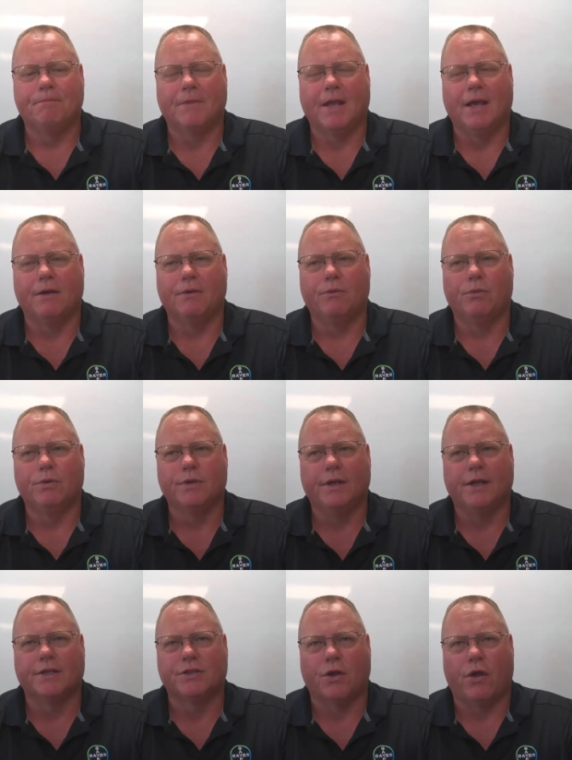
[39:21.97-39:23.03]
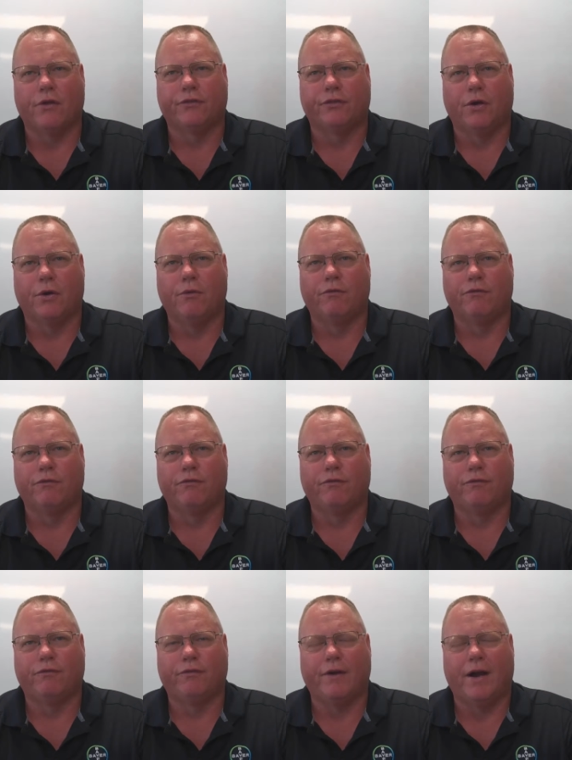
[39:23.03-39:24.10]
It's also
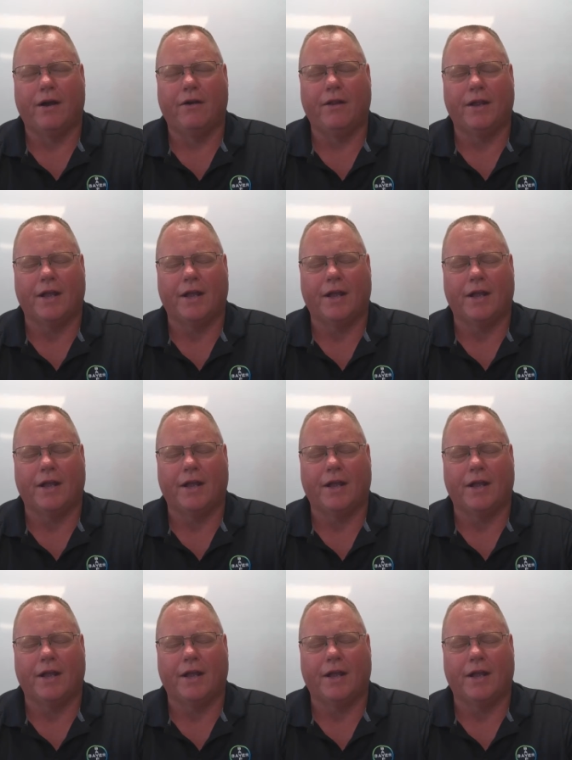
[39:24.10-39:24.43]
fairly